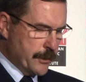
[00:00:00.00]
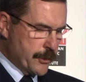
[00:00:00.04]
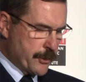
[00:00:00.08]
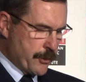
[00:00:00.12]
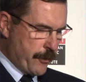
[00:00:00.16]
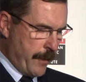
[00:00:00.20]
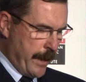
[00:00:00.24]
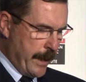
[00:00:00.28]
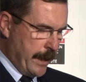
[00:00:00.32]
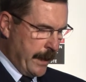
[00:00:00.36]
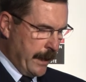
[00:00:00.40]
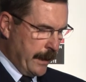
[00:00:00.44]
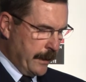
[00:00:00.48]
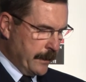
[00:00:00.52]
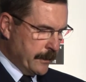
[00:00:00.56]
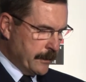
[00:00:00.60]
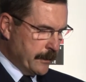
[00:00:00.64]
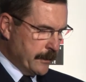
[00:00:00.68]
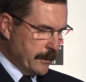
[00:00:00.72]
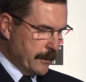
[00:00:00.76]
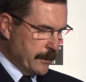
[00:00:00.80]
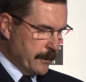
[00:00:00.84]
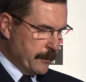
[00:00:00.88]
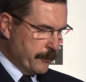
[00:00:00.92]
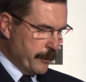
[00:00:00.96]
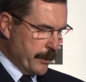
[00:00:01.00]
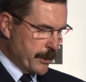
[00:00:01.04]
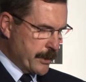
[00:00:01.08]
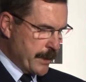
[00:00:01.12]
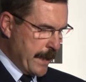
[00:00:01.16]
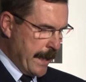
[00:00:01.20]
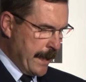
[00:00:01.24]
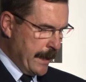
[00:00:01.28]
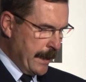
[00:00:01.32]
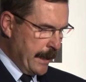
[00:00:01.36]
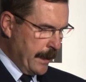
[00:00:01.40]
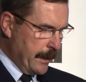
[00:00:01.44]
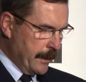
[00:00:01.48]
training,
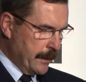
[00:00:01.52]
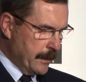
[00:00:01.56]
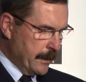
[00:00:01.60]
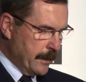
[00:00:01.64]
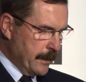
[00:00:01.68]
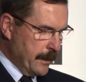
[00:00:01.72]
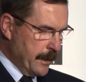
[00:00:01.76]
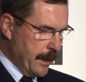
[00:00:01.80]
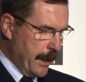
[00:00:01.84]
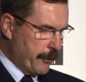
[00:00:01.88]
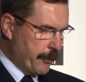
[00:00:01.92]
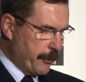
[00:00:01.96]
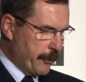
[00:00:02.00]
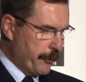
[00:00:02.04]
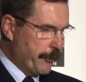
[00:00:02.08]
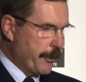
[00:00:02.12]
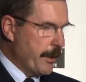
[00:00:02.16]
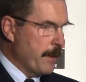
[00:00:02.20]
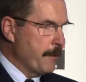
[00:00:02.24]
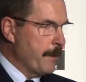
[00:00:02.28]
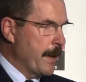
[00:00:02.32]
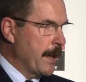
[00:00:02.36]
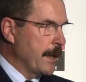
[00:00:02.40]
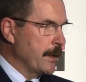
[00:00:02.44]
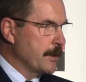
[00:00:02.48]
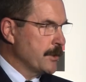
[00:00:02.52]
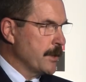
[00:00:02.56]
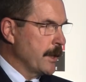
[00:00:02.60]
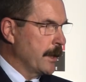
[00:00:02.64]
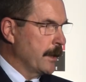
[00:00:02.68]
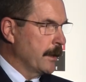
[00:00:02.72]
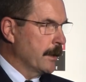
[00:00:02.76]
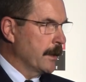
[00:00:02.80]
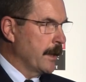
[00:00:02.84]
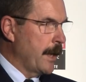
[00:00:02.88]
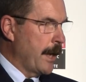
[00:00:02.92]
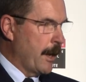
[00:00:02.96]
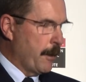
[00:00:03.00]
retaining, and career
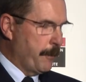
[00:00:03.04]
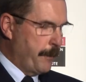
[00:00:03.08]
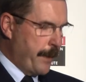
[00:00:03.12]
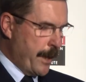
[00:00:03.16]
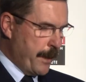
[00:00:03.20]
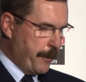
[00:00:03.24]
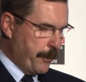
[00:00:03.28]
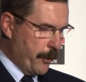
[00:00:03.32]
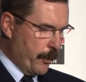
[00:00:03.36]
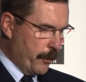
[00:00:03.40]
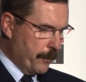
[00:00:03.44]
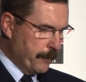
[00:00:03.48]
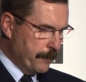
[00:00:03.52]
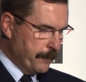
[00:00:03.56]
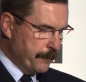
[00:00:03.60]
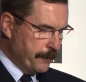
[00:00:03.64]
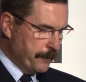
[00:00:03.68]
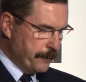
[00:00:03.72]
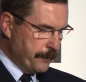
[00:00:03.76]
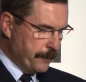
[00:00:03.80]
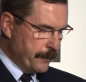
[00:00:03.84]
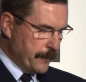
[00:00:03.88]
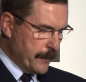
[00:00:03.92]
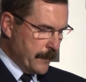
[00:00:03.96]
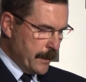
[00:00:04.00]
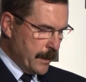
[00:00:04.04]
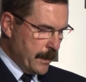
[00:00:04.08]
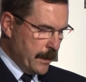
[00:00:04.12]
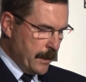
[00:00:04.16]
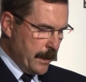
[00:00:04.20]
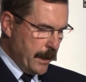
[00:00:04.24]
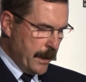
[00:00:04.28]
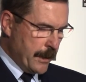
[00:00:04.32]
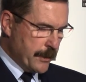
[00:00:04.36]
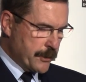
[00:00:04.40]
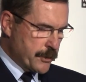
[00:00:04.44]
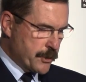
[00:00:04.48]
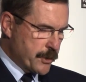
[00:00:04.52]
managing our people.
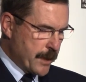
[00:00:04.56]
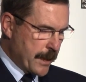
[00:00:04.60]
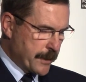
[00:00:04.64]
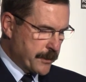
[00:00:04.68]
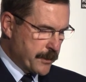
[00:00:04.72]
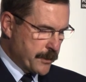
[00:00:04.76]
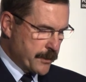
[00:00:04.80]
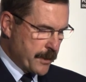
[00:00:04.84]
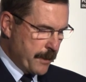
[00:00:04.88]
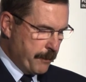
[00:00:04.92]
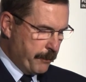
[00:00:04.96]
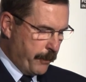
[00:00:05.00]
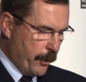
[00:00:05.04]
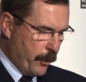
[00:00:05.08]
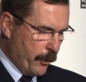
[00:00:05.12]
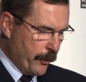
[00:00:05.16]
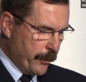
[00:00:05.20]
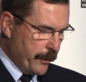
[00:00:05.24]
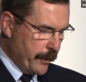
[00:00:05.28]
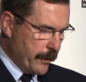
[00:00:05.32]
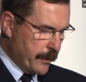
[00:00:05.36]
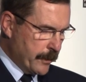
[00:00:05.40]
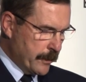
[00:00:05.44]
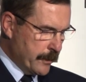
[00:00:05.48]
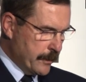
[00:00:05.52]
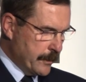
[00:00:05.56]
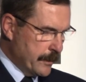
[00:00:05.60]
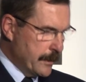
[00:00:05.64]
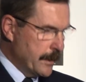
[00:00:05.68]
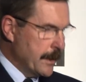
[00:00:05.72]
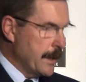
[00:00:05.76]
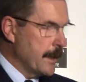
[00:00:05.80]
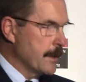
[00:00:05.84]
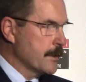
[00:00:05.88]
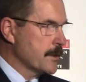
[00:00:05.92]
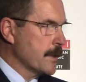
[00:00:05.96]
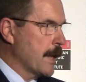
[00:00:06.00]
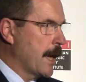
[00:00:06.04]
It is just as important
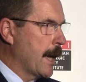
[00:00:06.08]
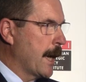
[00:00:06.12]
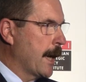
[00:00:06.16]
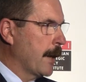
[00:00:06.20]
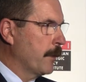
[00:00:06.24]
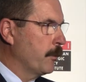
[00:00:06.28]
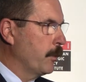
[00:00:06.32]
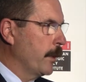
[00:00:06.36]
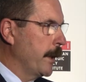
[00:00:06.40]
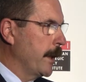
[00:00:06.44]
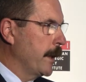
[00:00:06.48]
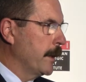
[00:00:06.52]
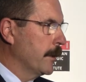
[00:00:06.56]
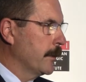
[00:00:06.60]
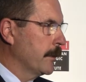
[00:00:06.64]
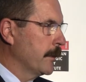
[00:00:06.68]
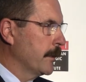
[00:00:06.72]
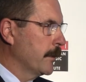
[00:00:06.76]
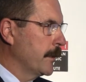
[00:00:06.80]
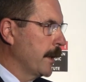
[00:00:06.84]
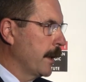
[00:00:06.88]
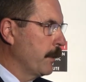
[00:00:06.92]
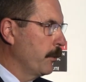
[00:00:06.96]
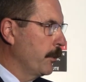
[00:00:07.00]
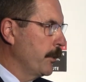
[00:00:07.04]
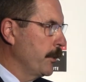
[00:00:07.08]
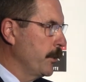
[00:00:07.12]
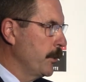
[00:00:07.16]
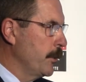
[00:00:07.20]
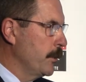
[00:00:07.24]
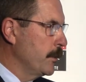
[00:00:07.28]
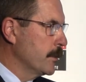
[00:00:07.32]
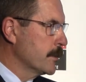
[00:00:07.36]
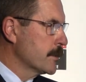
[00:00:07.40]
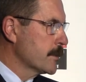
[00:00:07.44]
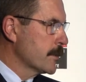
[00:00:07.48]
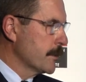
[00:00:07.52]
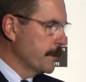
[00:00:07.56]
as the hardware they will
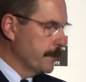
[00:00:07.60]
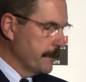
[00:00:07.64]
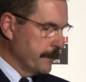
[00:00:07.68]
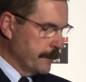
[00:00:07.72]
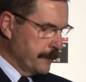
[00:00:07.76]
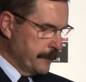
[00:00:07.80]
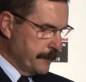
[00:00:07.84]
use.